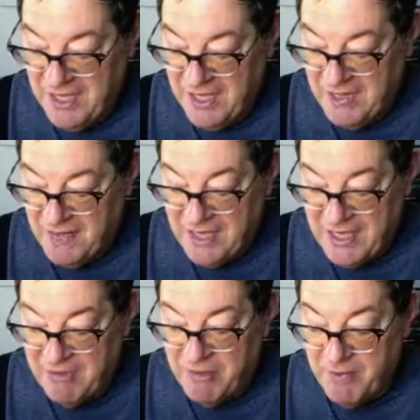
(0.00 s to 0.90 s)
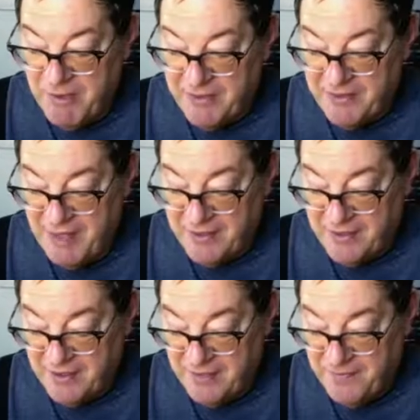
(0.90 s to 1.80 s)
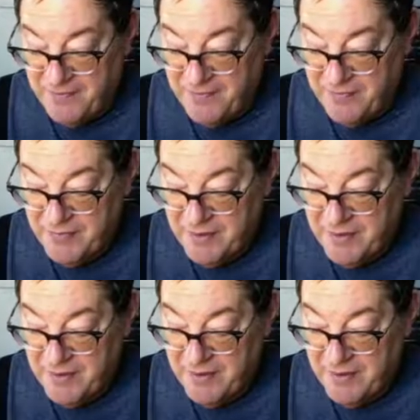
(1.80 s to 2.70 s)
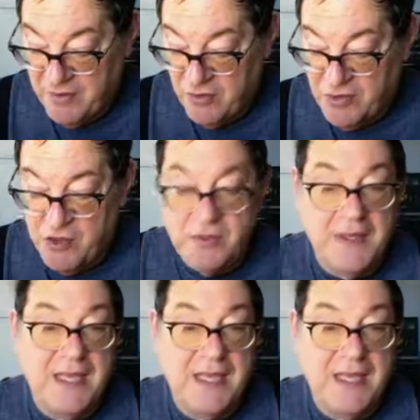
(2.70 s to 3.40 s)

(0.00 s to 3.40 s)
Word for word: And they came to Bethesda, or excuse me,